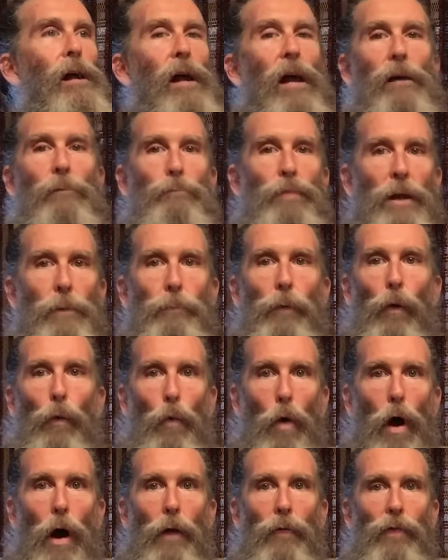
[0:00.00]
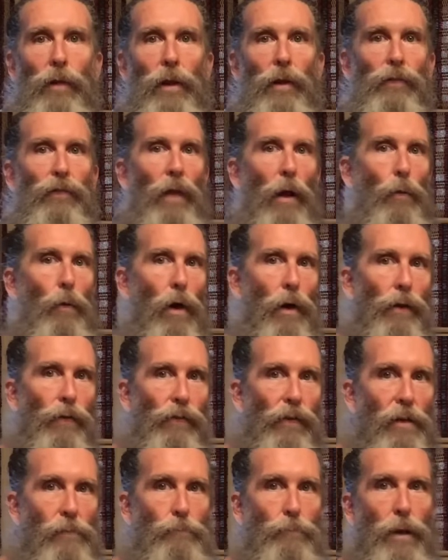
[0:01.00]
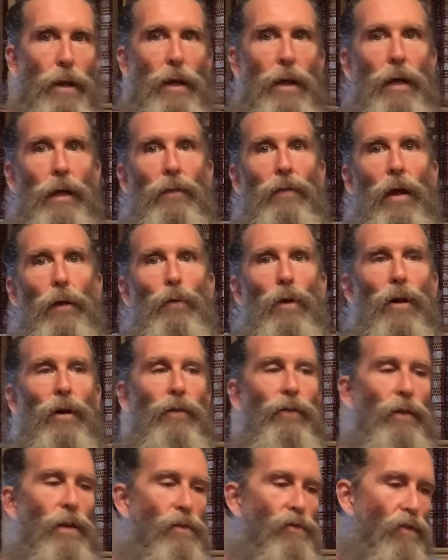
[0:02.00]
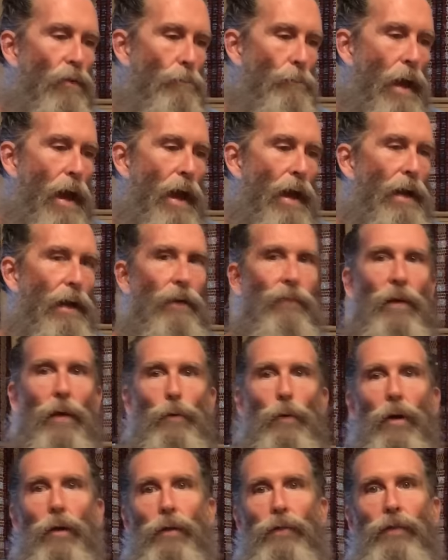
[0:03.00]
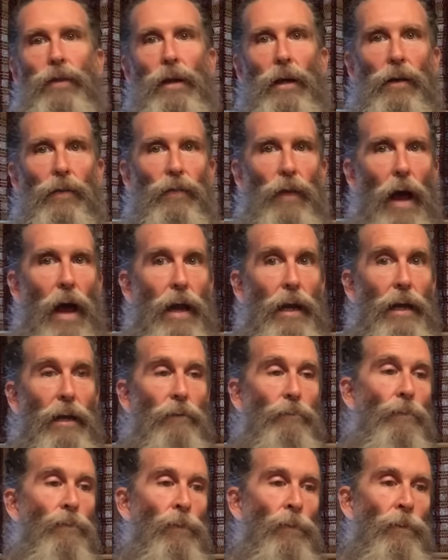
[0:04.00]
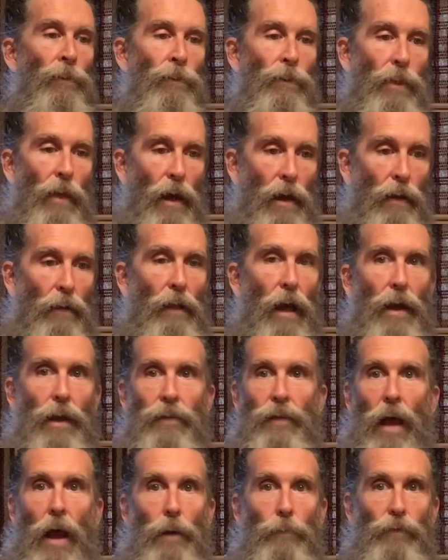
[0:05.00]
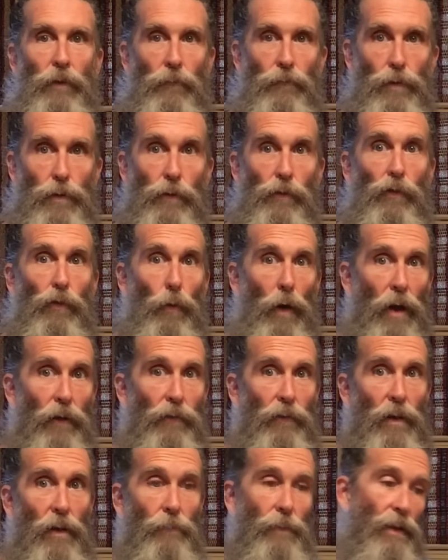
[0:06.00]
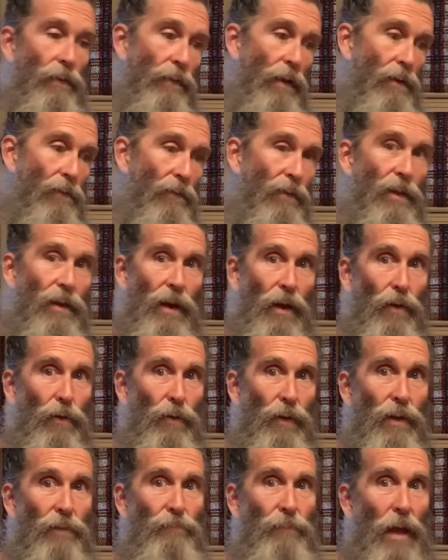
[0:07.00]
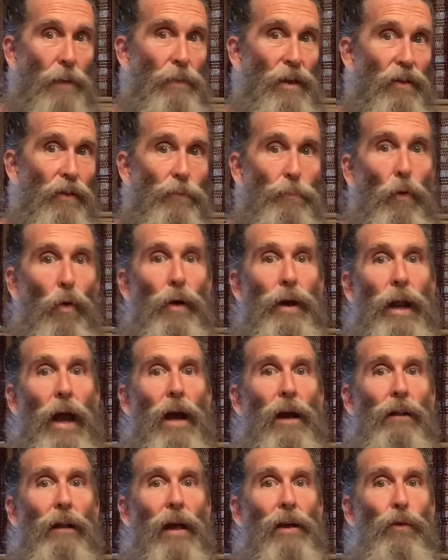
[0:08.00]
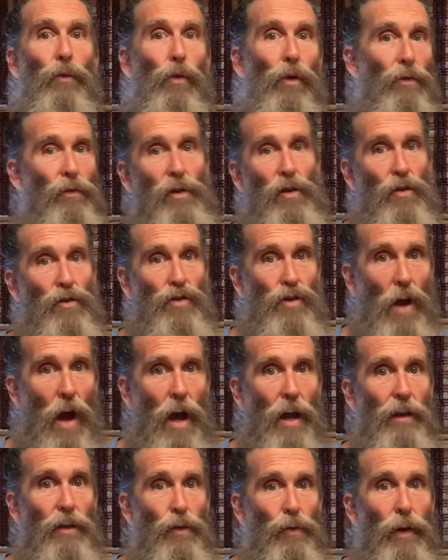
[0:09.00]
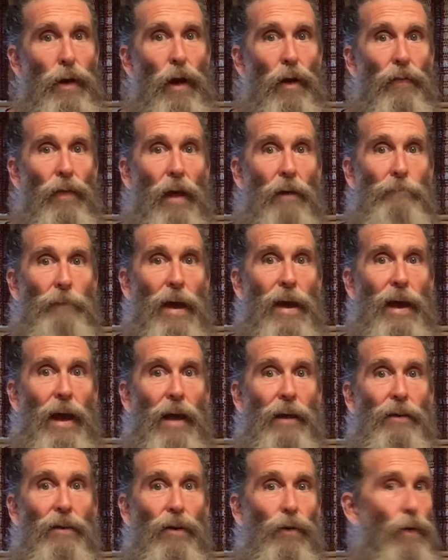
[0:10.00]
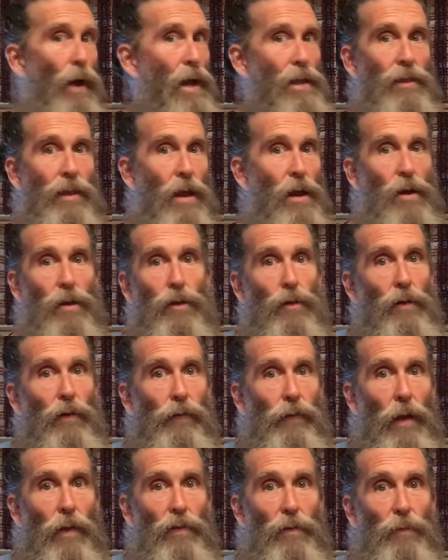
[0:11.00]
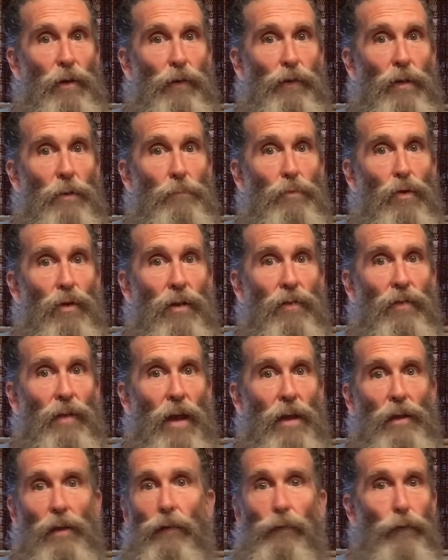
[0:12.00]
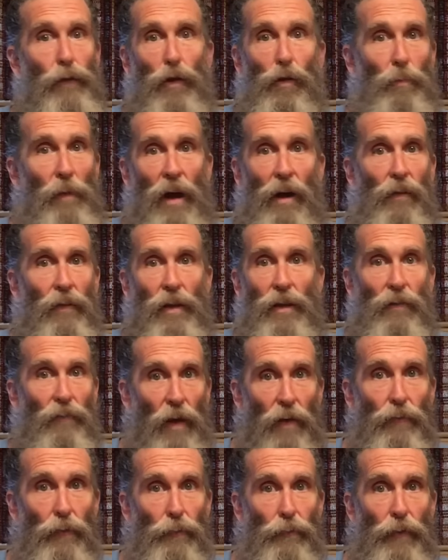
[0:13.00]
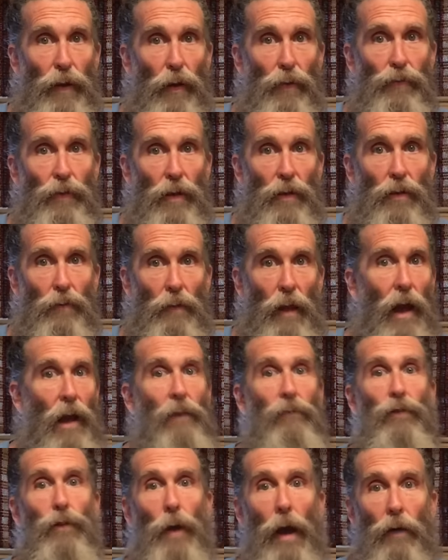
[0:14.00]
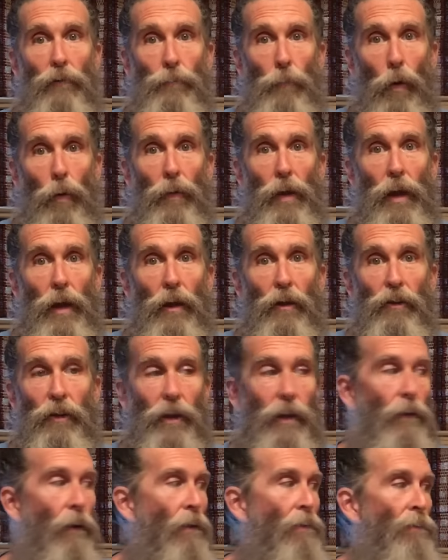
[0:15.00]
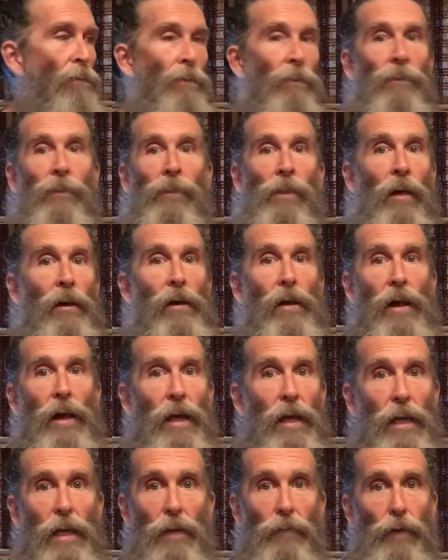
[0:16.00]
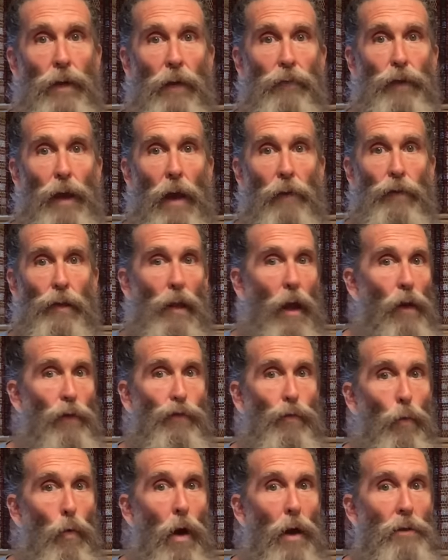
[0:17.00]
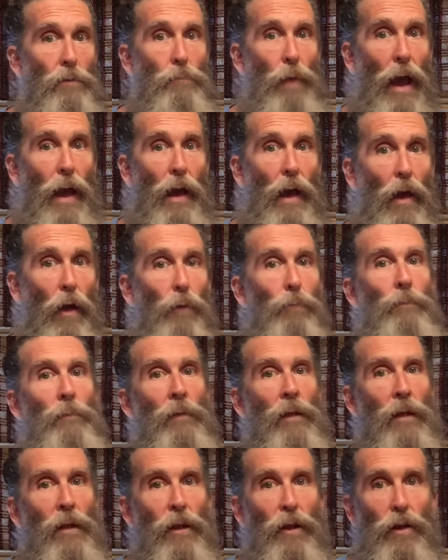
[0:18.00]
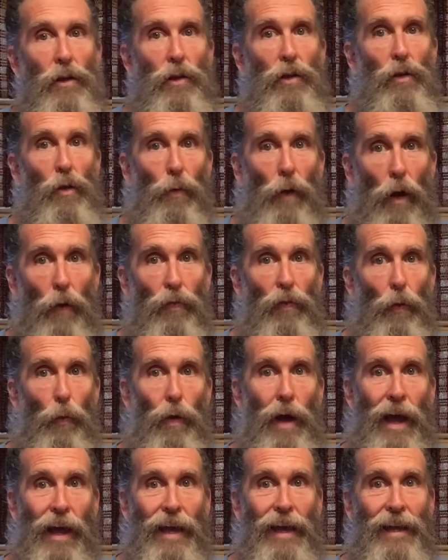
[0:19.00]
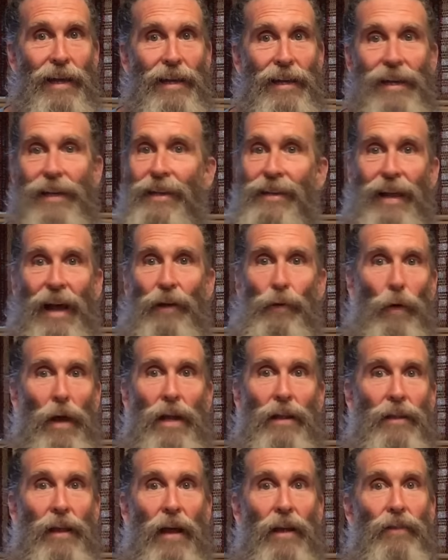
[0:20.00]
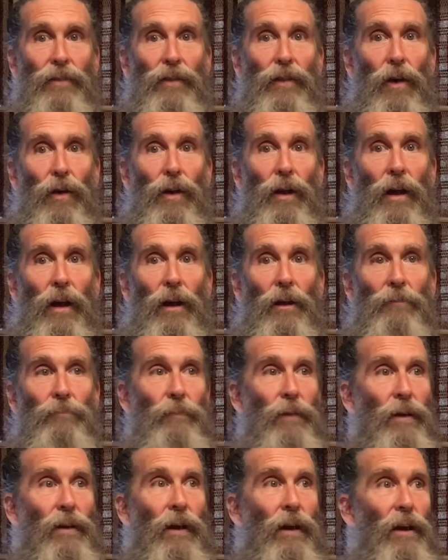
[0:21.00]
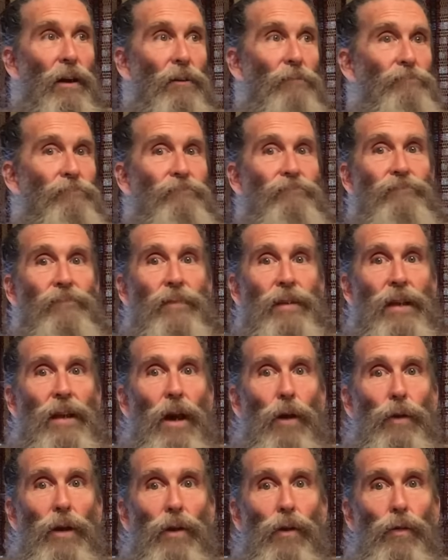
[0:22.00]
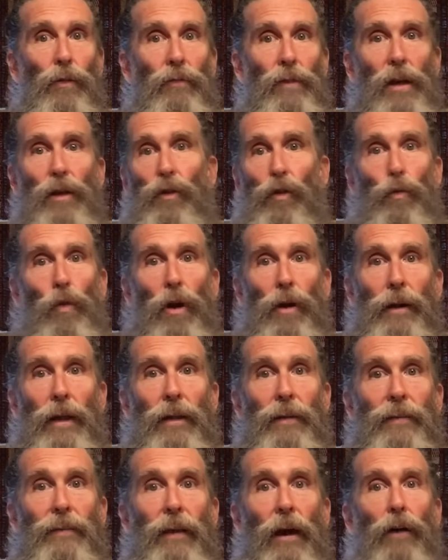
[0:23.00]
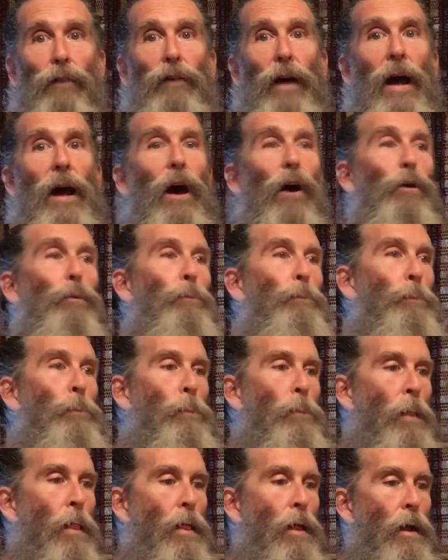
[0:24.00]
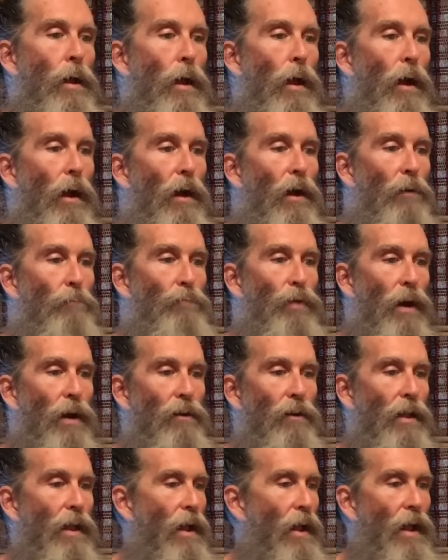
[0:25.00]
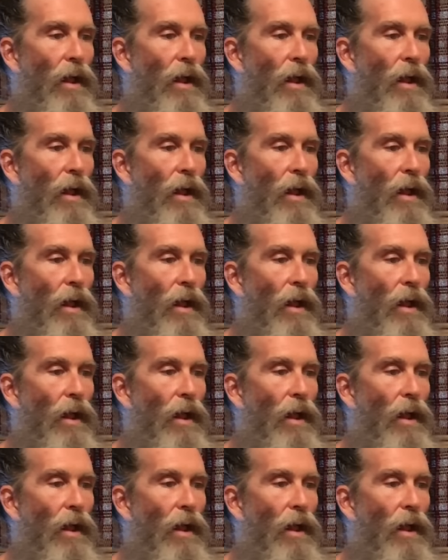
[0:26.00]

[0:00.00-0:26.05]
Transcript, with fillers: And people want this. They want to see big. They want to see dramatic. They want to see exciting. And a lot of times, if you just question them and say, you know, and maybe just point out, like, well, you're not doing all that bad. Right there, you just said the most important thing. You feel better than you've ever felt in your life. You have more energy. Even if you haven't lost one pound, you're on the way. That weight thing's gonna, um, you know, it'll it'll work itself out. Uh, but